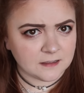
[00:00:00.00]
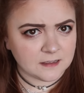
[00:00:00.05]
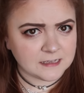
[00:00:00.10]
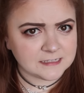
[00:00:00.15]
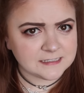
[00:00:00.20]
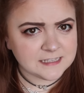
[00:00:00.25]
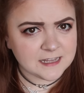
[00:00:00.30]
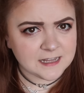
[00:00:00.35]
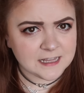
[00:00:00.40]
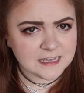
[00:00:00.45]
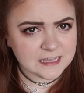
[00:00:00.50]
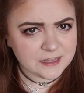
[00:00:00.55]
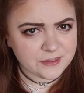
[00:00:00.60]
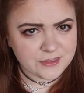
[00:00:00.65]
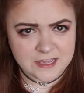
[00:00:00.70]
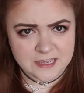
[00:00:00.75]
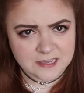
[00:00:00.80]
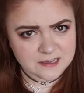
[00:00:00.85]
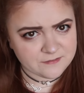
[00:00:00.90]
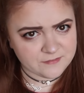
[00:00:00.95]
Is that like a
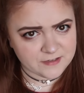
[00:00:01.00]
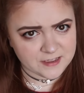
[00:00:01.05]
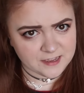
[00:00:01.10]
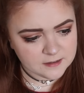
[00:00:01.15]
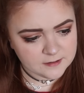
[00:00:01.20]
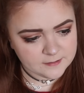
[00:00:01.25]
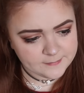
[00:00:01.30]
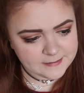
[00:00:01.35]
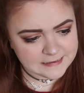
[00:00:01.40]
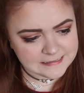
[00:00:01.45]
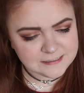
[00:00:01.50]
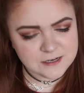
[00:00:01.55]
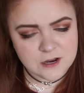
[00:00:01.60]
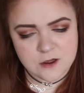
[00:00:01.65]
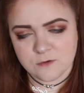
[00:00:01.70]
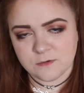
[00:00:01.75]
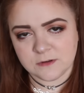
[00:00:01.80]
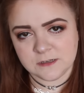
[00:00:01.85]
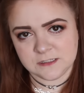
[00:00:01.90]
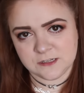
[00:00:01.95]
thing of it? Because
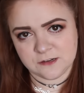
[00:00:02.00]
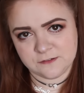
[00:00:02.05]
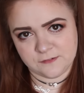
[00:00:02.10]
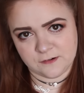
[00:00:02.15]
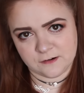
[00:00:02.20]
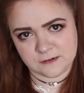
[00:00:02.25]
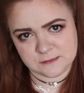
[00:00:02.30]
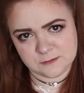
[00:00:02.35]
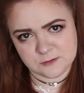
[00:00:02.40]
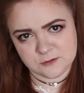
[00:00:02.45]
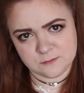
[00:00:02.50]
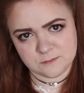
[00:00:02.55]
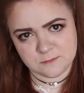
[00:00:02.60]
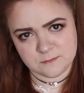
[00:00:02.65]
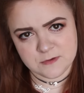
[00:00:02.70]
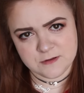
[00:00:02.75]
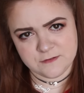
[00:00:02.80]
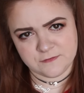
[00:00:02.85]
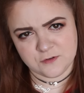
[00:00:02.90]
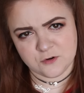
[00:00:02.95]
no one so far has
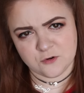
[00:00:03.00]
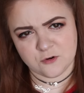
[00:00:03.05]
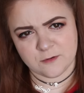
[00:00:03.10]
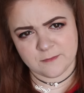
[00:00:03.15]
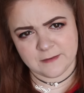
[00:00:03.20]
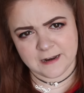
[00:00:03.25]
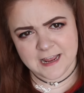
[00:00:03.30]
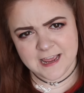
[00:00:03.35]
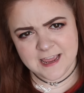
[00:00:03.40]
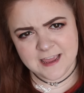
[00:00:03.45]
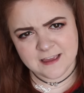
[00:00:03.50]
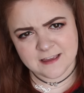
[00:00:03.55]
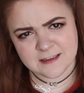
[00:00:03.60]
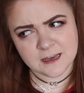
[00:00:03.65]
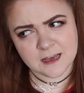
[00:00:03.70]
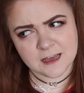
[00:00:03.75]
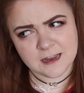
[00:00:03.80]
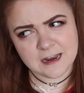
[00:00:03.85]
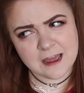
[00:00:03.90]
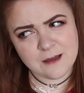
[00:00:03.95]
moved normally.
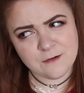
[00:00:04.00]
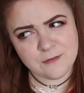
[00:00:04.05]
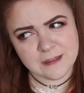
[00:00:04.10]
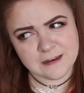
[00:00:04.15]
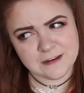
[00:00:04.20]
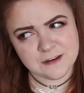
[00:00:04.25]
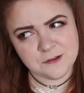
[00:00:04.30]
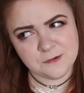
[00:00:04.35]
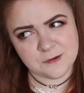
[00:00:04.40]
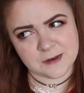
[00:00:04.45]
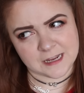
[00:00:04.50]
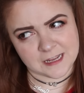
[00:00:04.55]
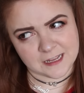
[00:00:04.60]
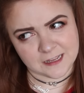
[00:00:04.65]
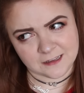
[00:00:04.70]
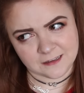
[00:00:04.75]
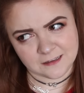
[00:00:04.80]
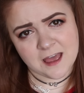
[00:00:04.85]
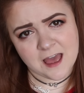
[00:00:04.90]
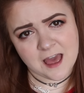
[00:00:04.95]
And how are they doing it?
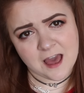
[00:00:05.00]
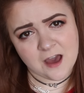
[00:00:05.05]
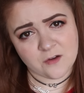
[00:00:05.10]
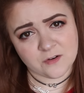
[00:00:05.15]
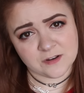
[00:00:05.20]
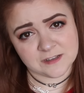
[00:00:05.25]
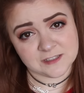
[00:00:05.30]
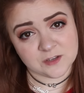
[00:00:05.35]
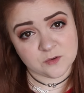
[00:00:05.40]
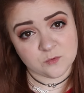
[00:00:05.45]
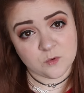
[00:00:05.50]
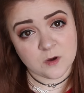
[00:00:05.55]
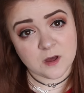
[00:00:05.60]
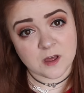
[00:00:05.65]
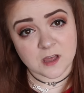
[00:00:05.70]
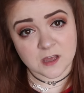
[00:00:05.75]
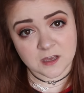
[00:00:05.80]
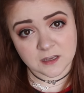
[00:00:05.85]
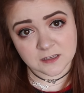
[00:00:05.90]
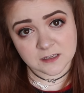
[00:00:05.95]
How does it
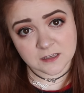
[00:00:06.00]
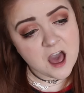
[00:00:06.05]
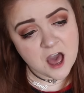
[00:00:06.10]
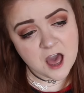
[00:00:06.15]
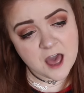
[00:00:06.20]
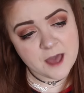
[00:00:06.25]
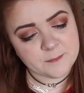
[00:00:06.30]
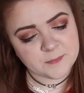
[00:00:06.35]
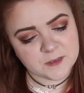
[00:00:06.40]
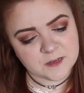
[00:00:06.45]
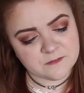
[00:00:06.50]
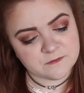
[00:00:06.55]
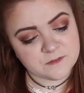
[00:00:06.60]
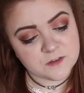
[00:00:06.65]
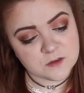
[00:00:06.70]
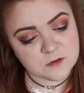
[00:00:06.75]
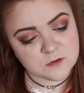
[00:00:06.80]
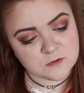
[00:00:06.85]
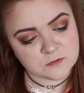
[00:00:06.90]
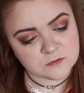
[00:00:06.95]
work? I'm
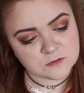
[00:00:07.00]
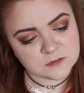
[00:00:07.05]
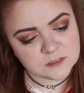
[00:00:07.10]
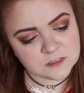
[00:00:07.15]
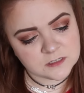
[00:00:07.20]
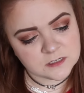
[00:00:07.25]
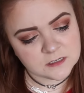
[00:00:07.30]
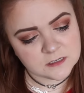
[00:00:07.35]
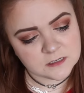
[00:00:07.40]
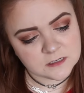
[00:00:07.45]
confused.